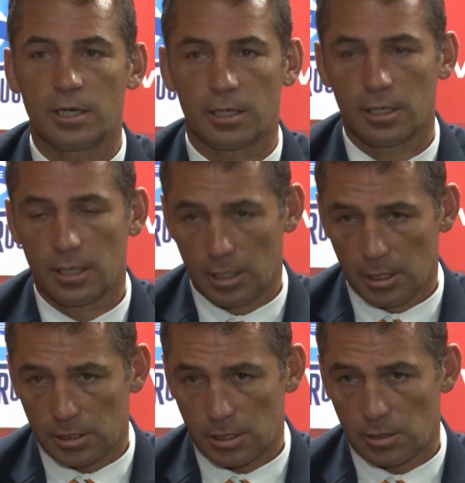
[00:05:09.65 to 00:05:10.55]

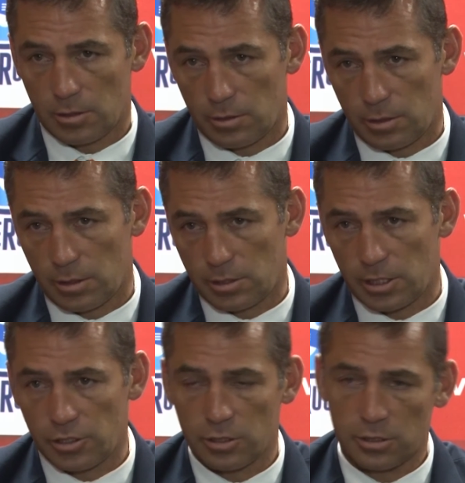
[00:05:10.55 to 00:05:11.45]
and so
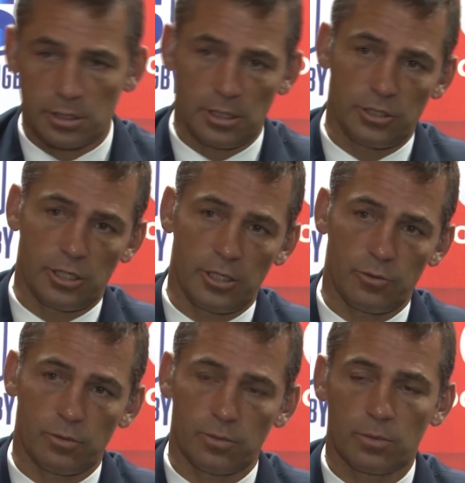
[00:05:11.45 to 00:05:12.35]
Sergio's injury
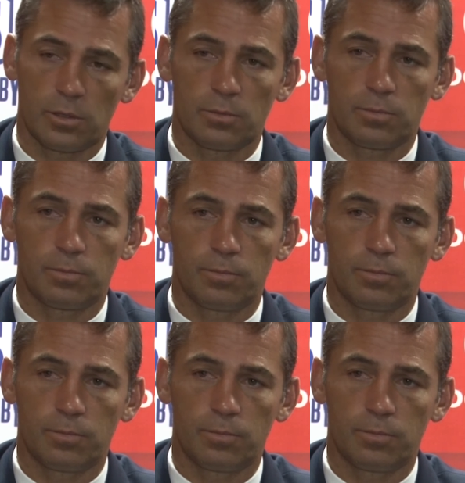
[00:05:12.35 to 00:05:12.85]
will